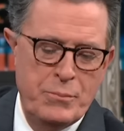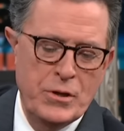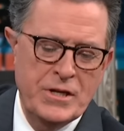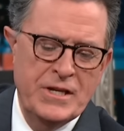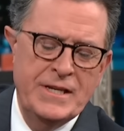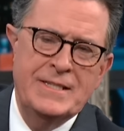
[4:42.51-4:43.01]

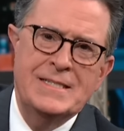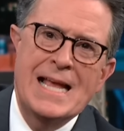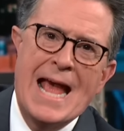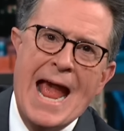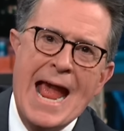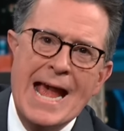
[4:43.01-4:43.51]
book is
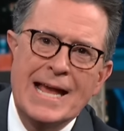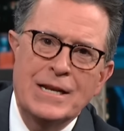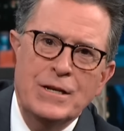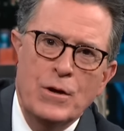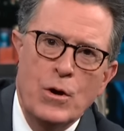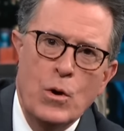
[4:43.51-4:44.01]

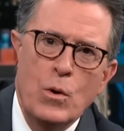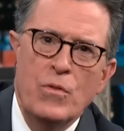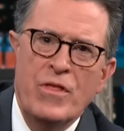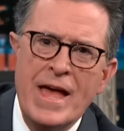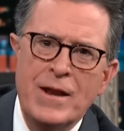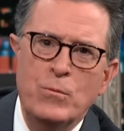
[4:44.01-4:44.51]
and
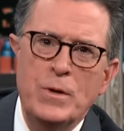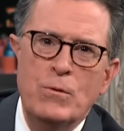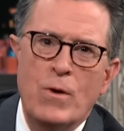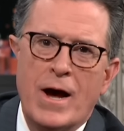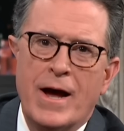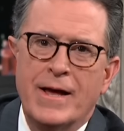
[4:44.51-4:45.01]
then We
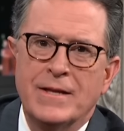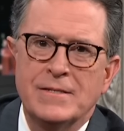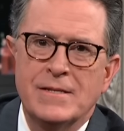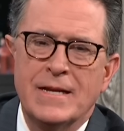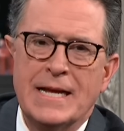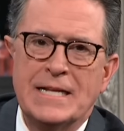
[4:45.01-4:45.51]

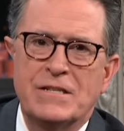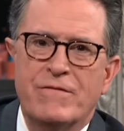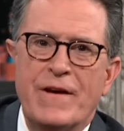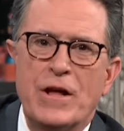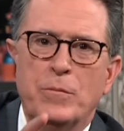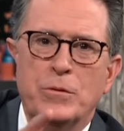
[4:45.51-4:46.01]
Rise. It's
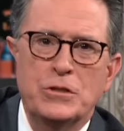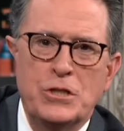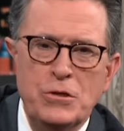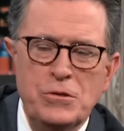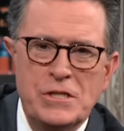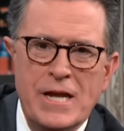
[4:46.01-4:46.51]
available
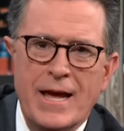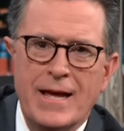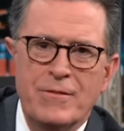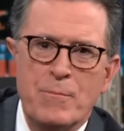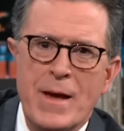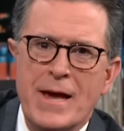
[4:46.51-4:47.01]
Tuesday.
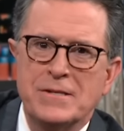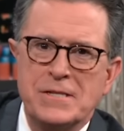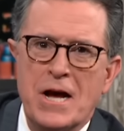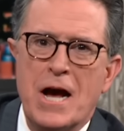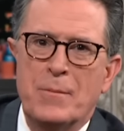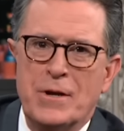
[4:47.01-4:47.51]
The man is
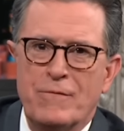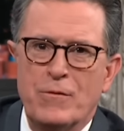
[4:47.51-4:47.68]
Common,